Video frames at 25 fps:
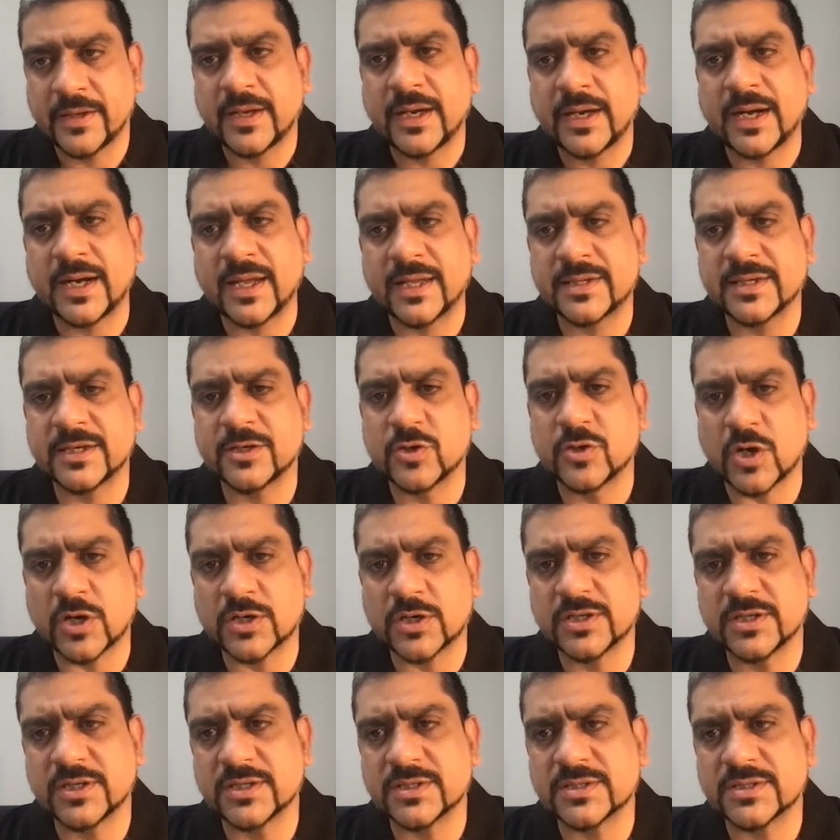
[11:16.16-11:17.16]
And I think
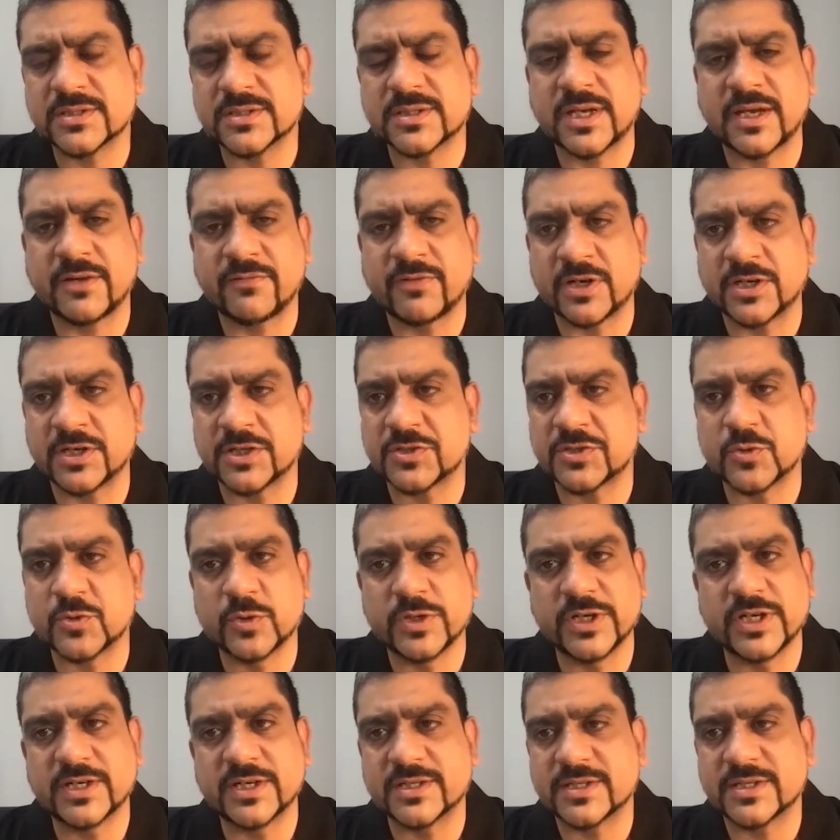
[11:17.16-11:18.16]
doctors have understood
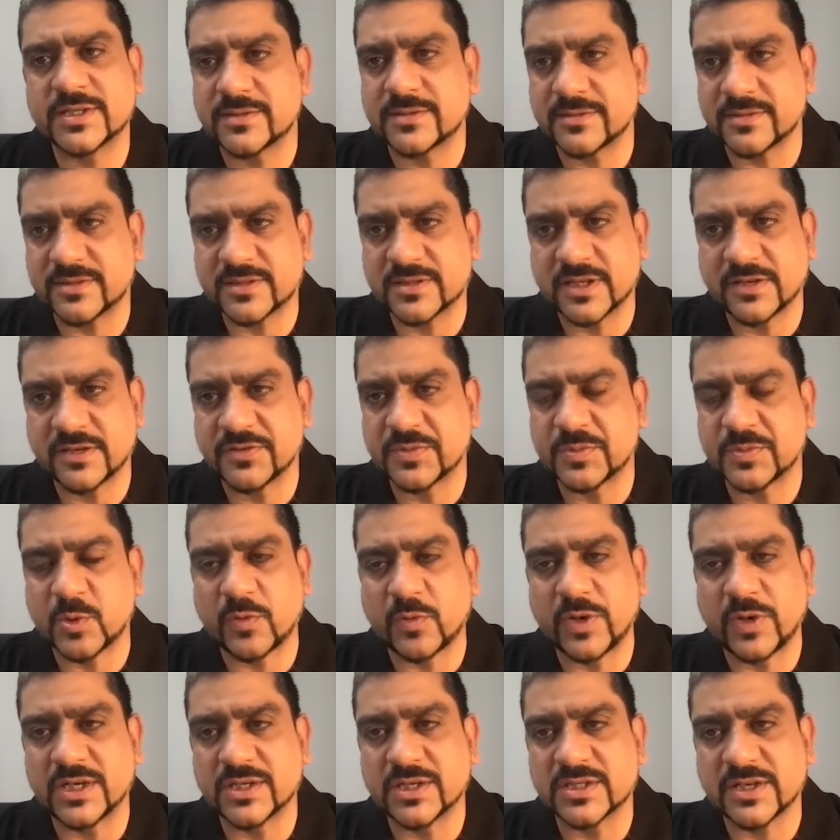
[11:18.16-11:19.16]
it, service
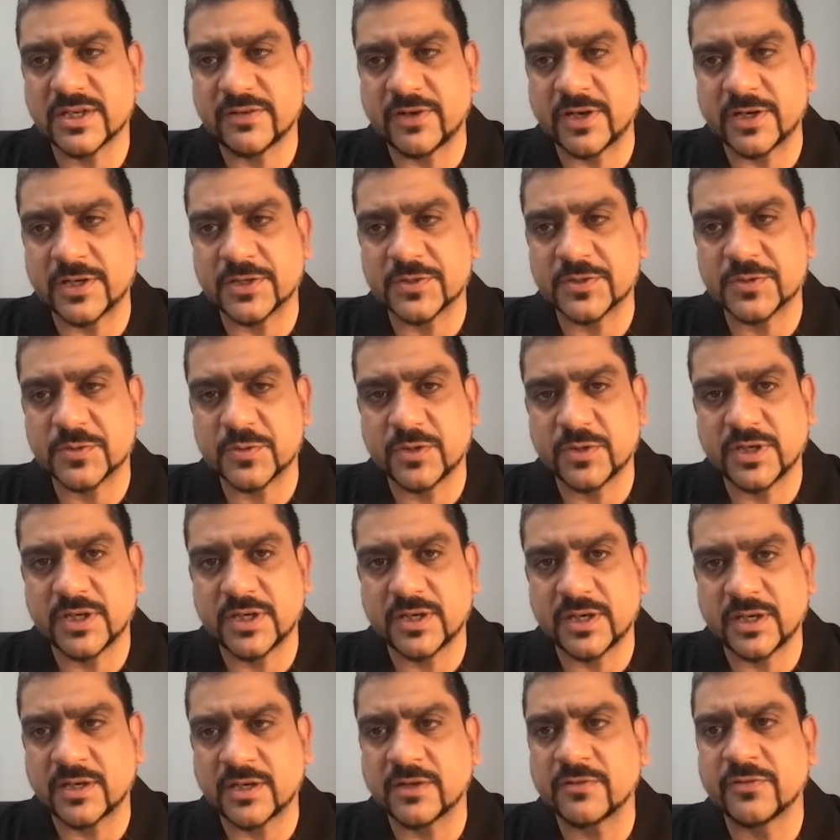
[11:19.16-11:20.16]
providers have understood it,
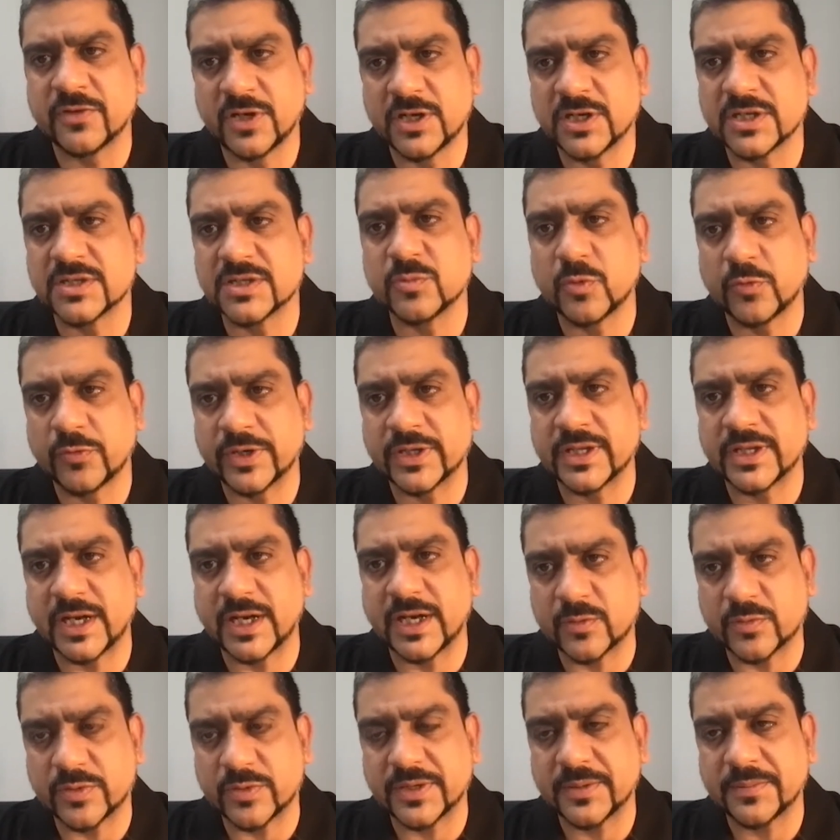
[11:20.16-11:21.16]
and the world is moving
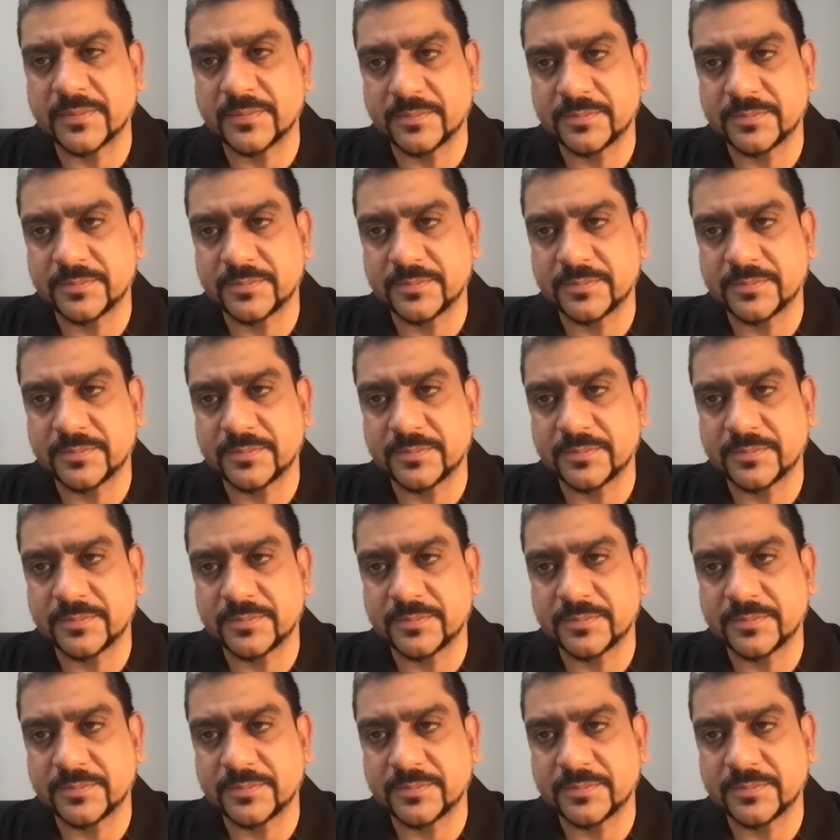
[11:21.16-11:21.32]
that way.